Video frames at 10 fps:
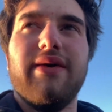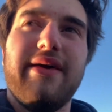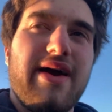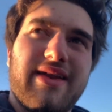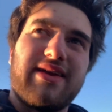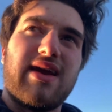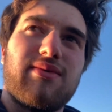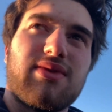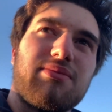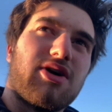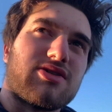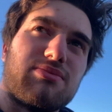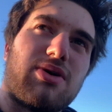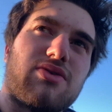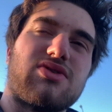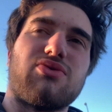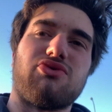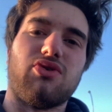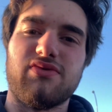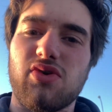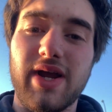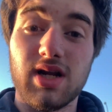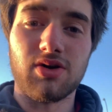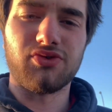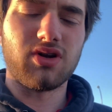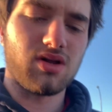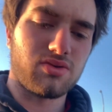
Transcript: and it came with a box of parts worth over $800.